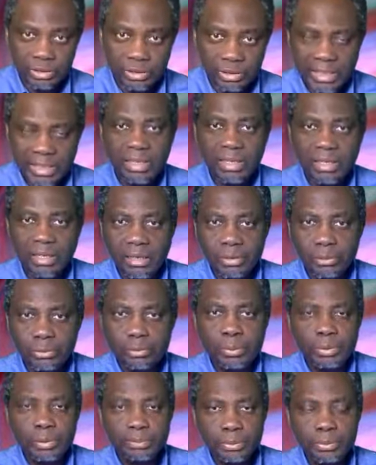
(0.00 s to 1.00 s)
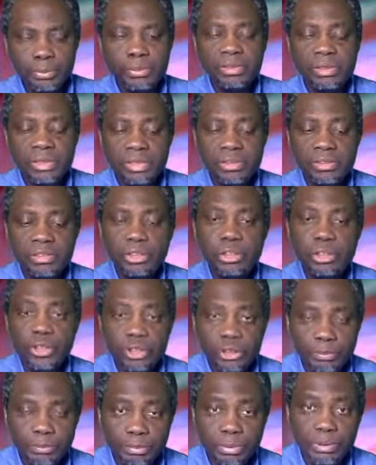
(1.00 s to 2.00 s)
Is that allowed to be put in the
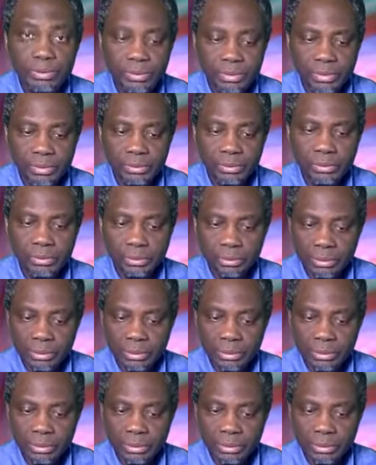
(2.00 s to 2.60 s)
church building?